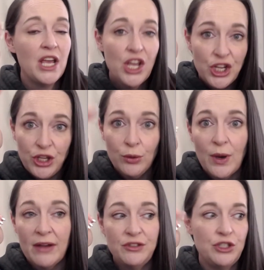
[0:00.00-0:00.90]
You
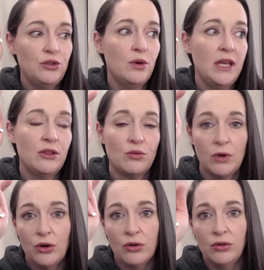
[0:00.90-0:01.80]
have to either
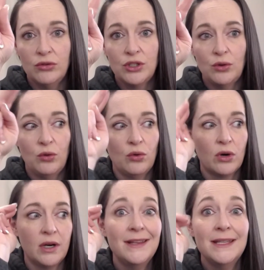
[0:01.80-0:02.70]
recruit
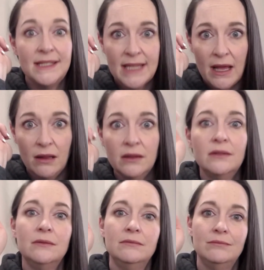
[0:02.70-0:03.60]
or sell
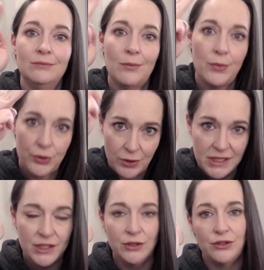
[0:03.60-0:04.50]
3
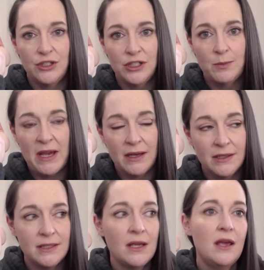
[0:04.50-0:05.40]
solutions
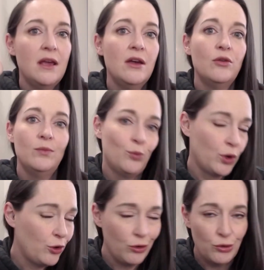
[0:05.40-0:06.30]
packs,
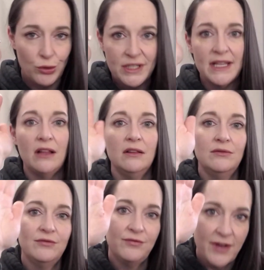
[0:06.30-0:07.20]
recruit or sell
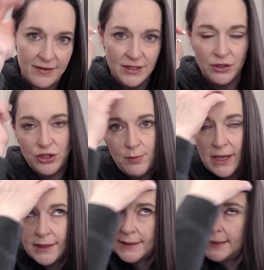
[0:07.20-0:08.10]
5 solution
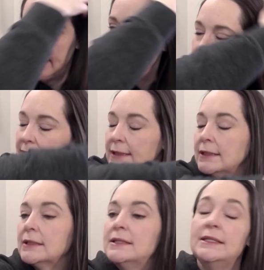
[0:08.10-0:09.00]
packs to hit
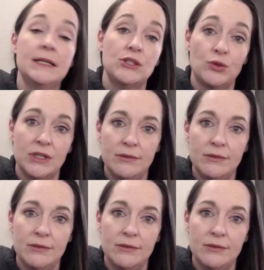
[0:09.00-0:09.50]
6 or